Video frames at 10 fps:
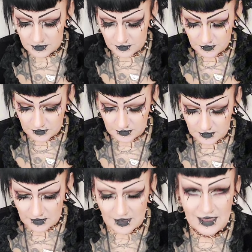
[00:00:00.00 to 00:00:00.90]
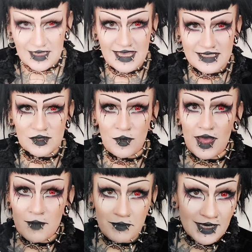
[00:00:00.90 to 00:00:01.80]
It's
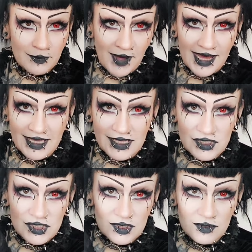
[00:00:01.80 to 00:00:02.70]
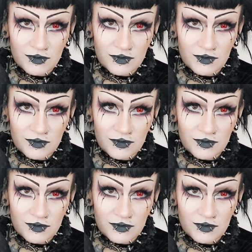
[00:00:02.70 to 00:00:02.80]
quite a big package